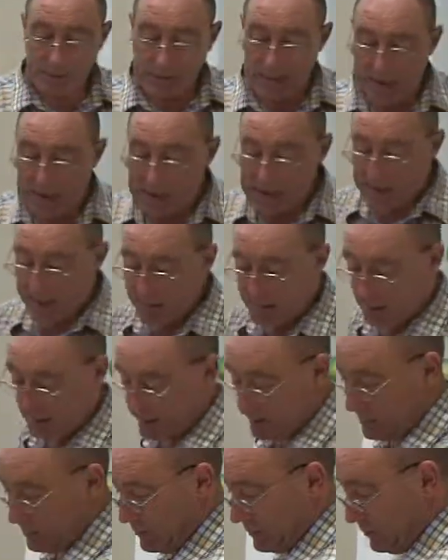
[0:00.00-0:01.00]
add
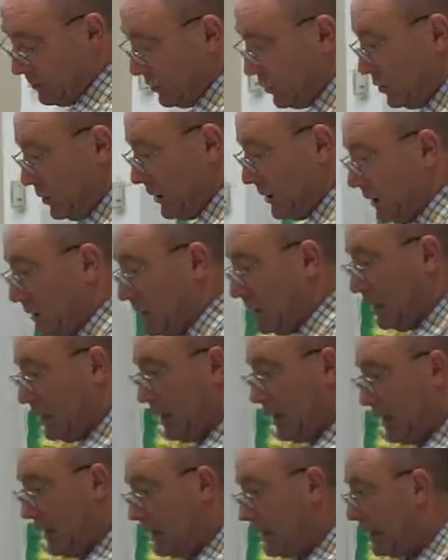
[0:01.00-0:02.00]
to the machine
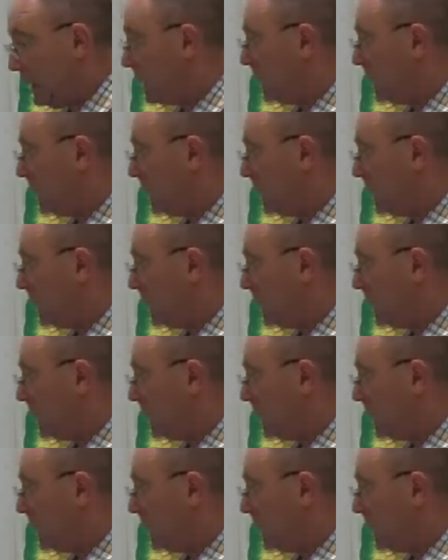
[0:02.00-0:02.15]
and I can